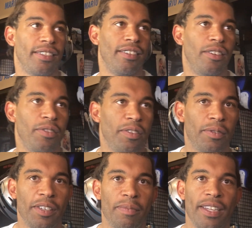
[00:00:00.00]
You know,
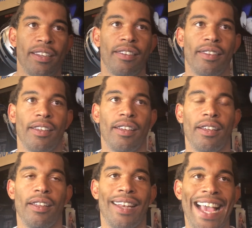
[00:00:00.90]
we we've been
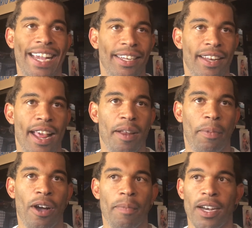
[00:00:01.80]
lacking in that
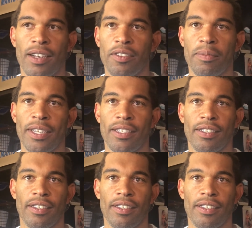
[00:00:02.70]
department a little bit.